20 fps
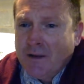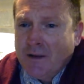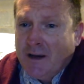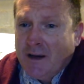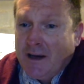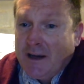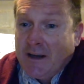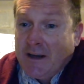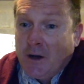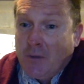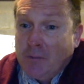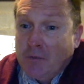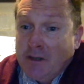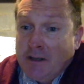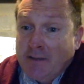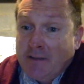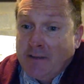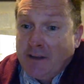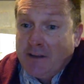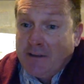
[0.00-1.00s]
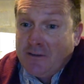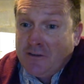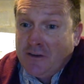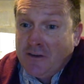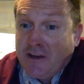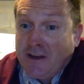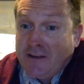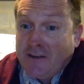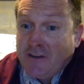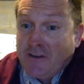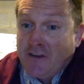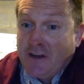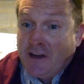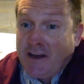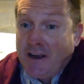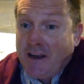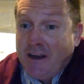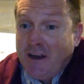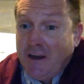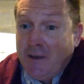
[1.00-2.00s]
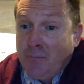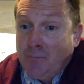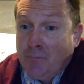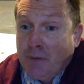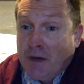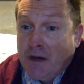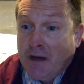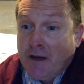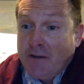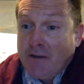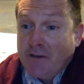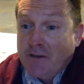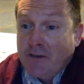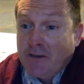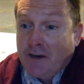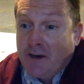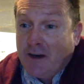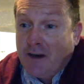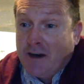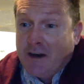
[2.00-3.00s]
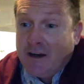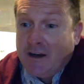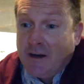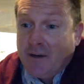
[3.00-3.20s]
I'd hope to get that today, but I